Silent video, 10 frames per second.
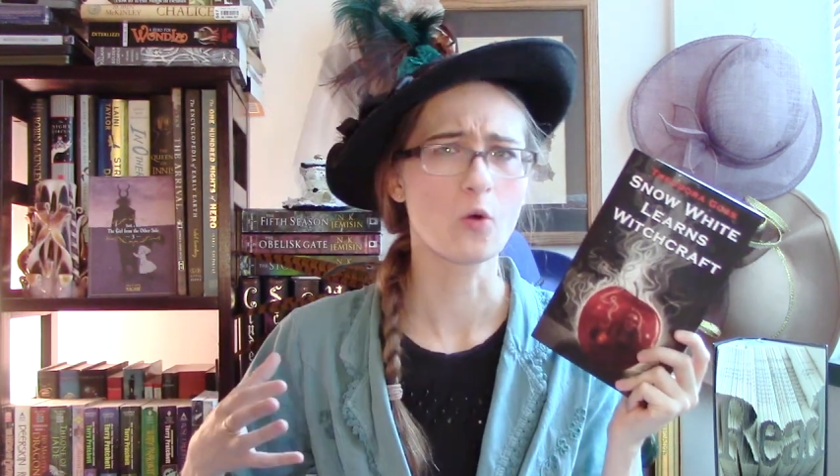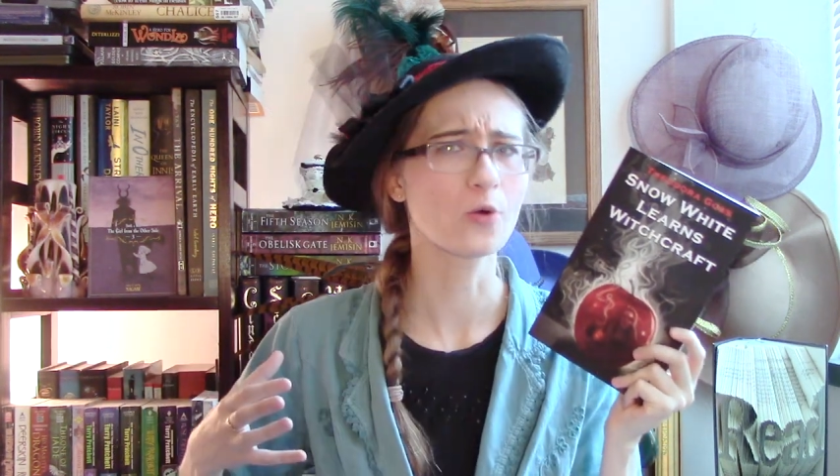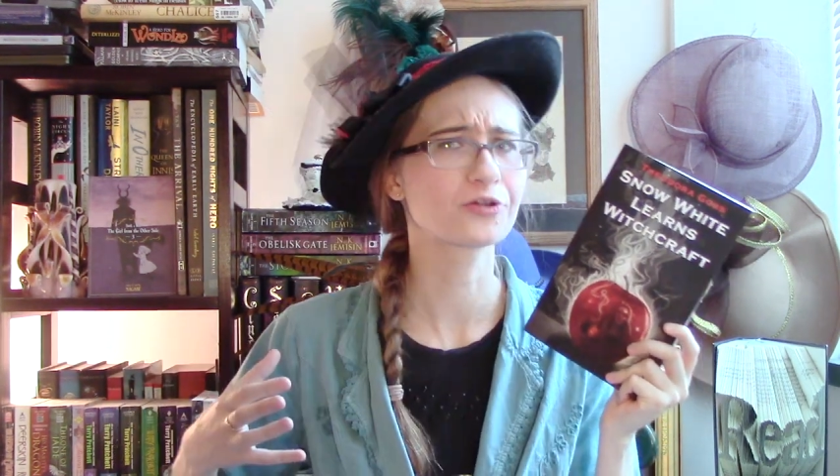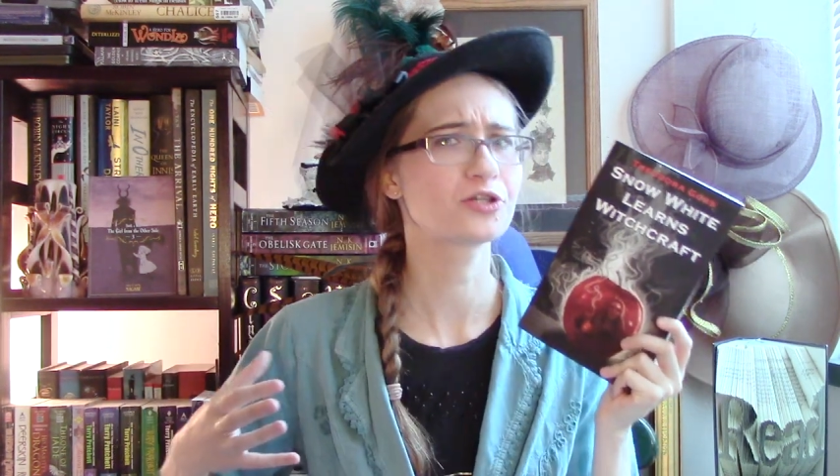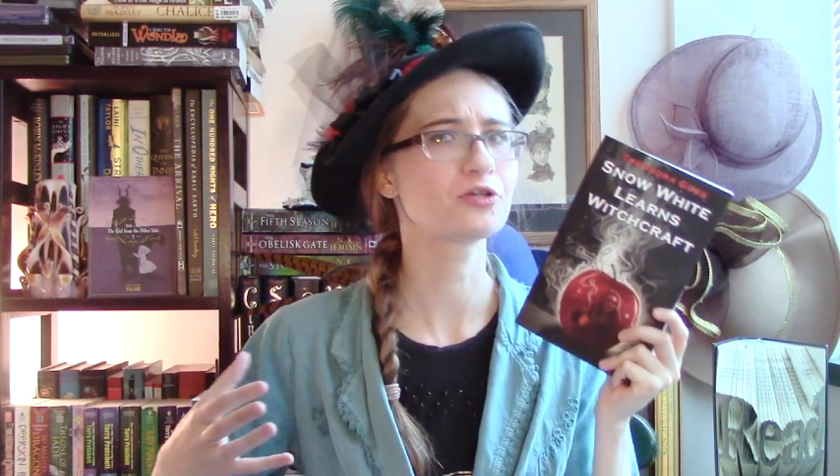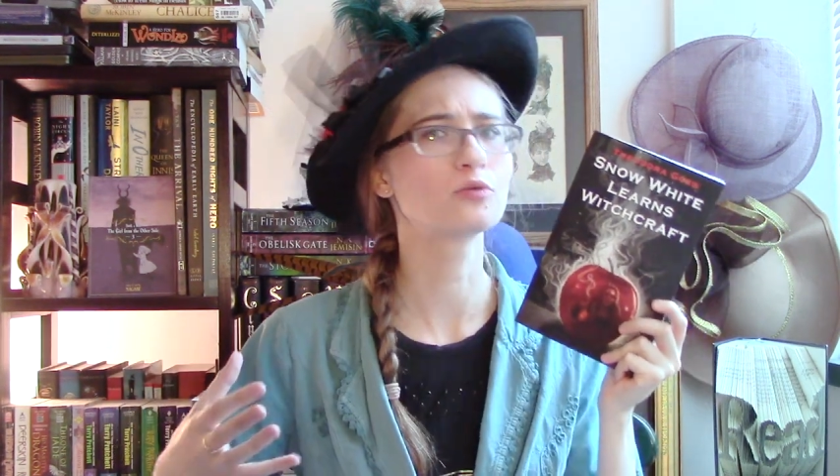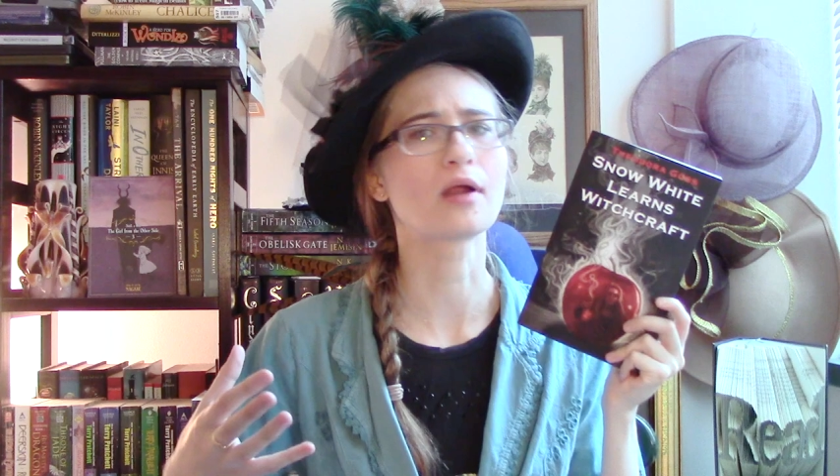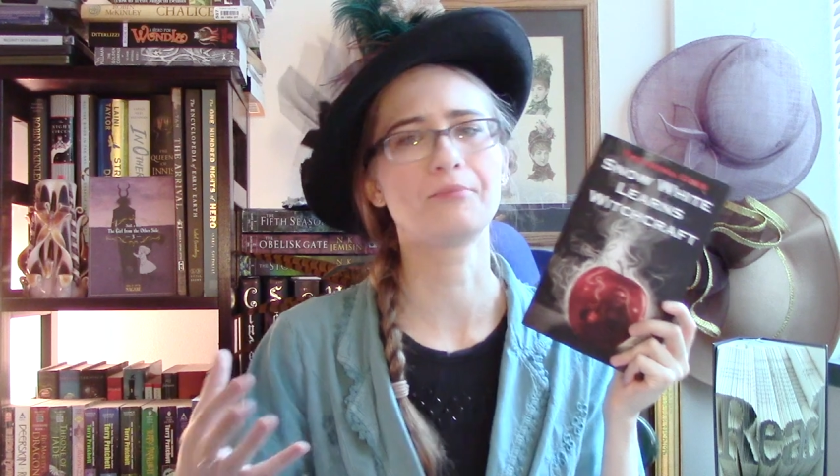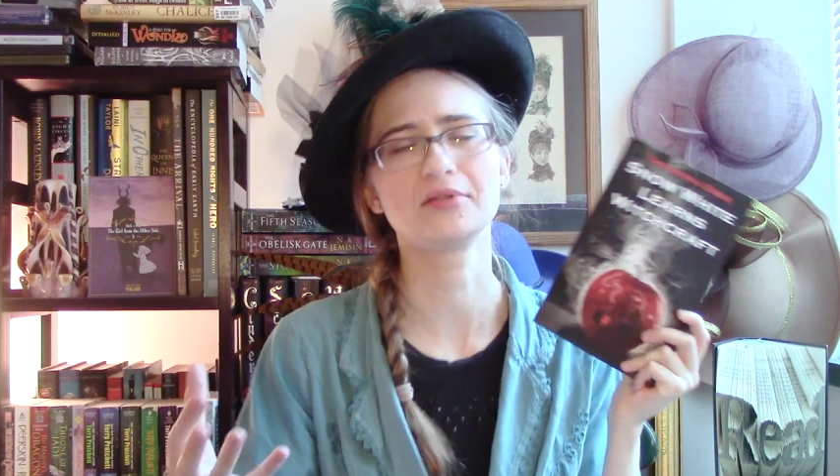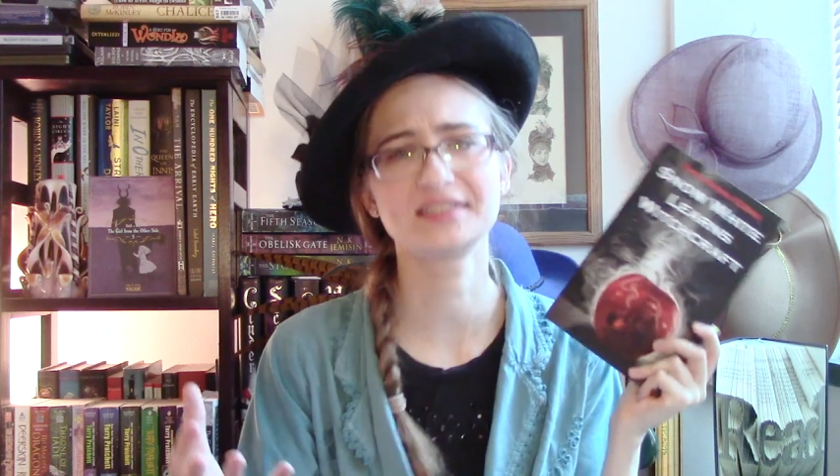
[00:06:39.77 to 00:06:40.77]
or two
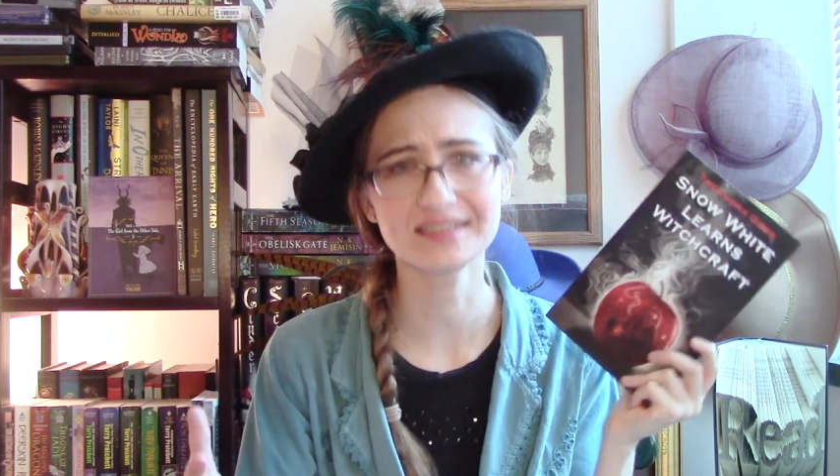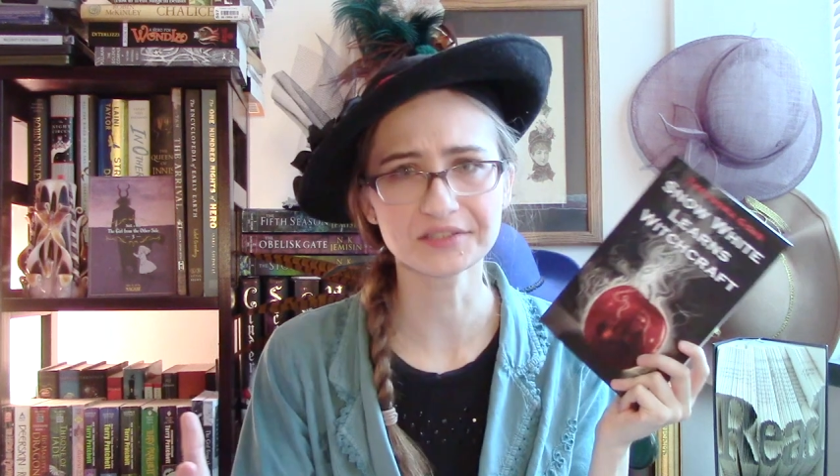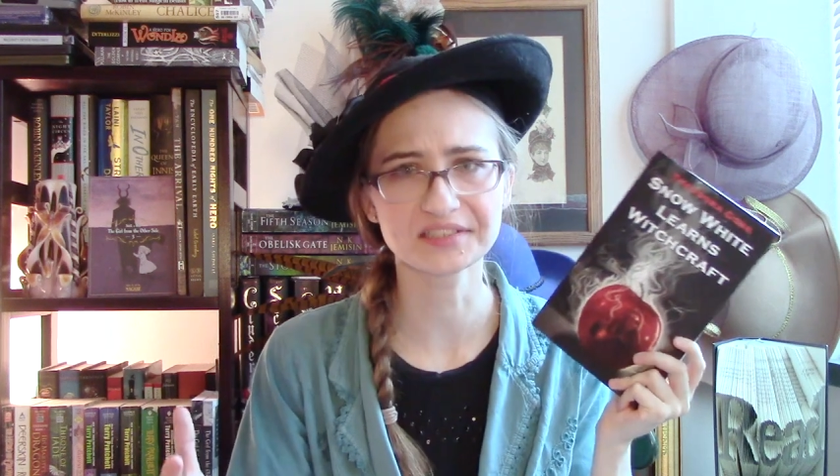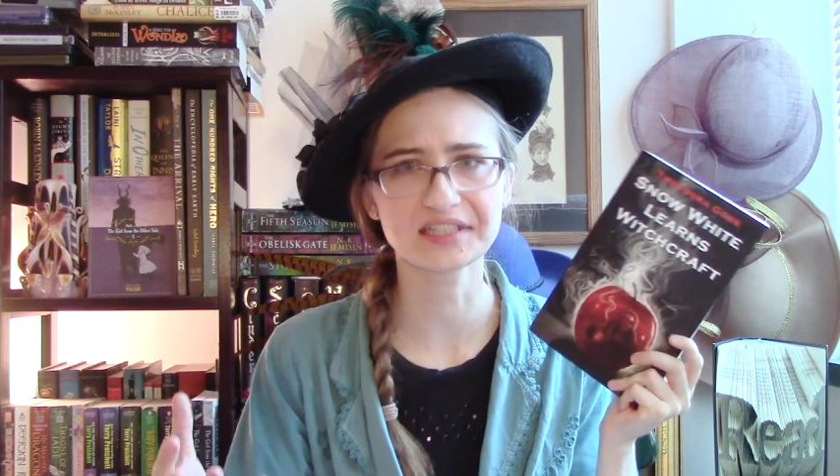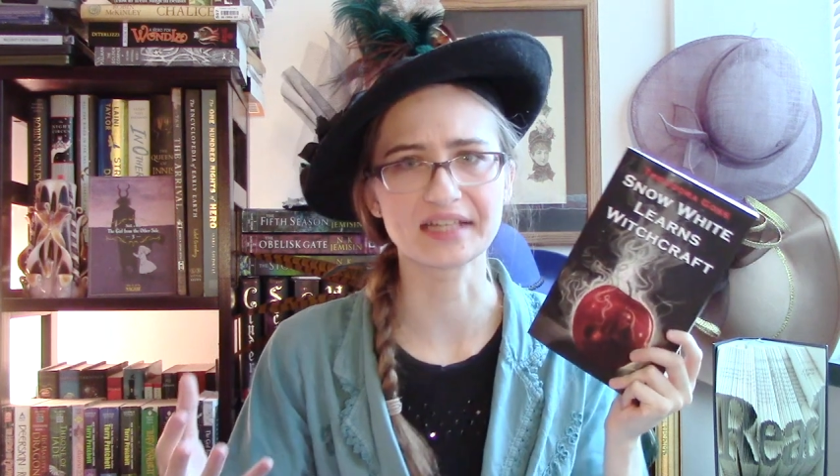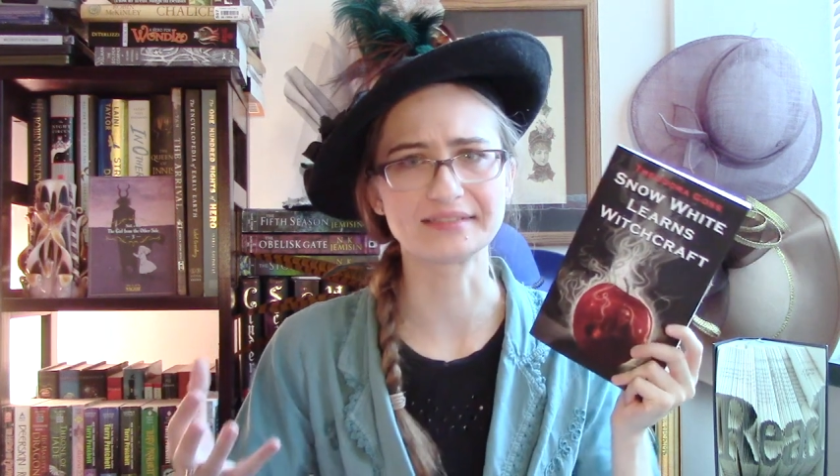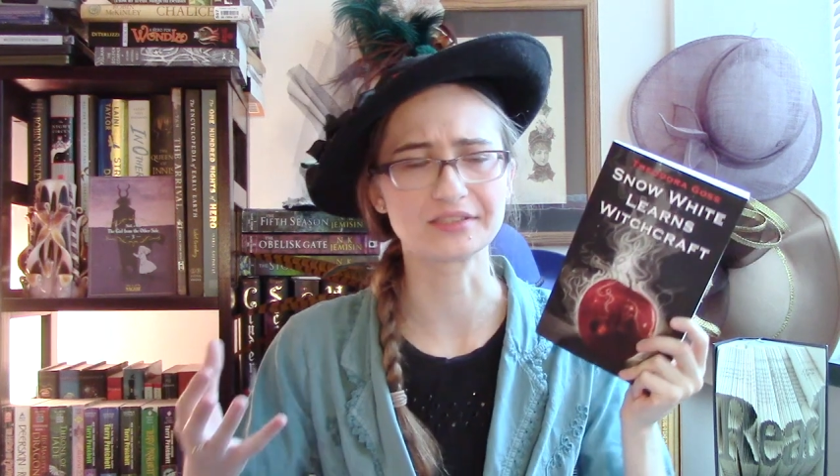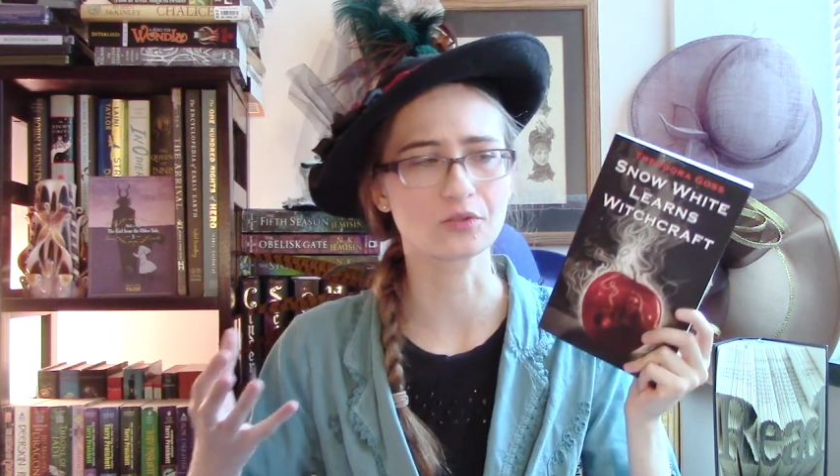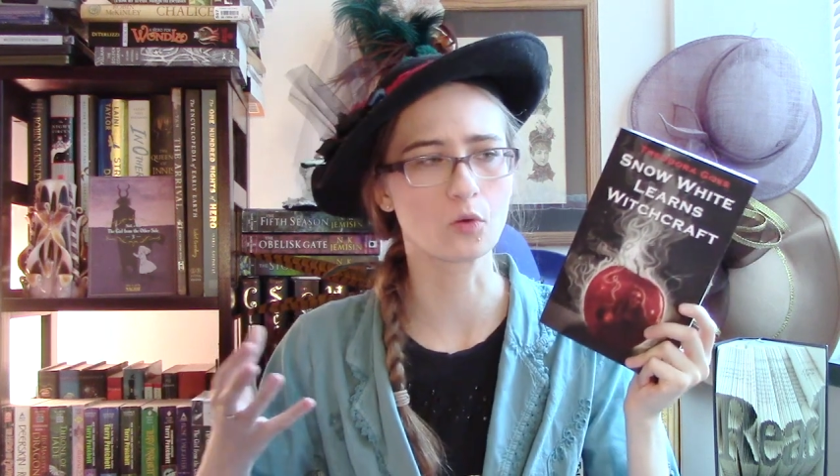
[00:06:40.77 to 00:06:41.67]
Rumpelstiltskins,